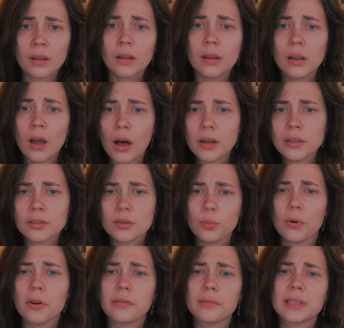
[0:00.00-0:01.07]
Lars, the
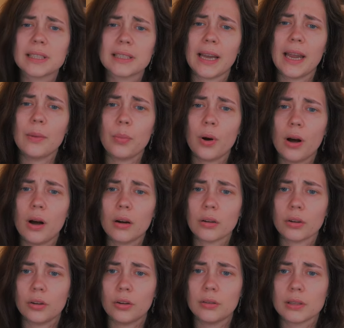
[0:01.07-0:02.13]
boy from the skate
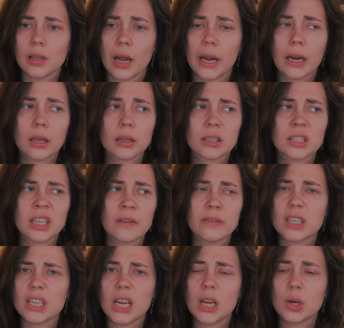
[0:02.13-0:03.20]
park, who's like
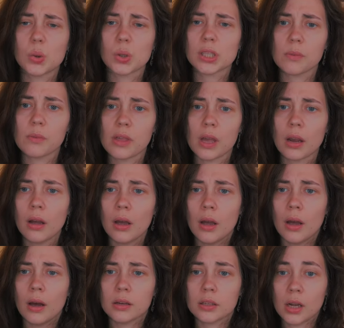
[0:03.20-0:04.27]
17 or something,
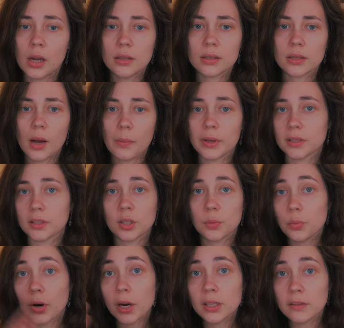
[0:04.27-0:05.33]
turns up as a
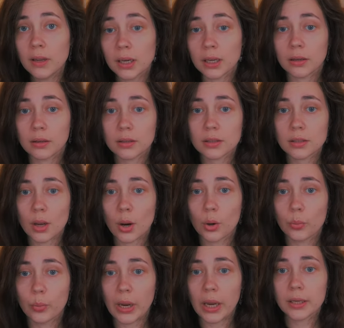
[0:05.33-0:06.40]
surprise villain. So
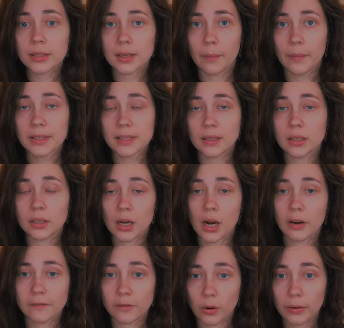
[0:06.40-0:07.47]
Bea summons an
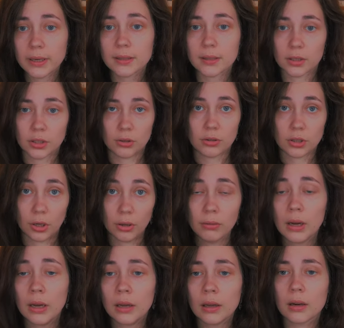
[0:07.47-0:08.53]
entire forest, as you do.
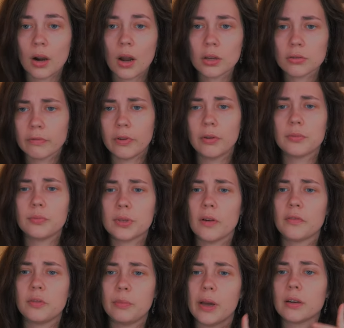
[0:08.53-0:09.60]
Lars reveals
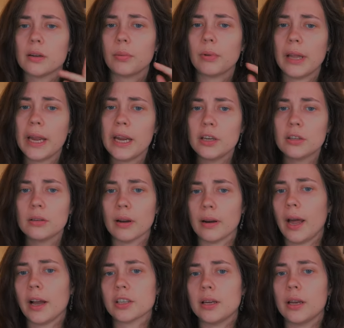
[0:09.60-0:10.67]
himself to be a double agent and
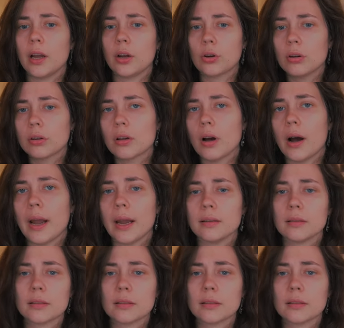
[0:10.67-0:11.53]
actually a good guy and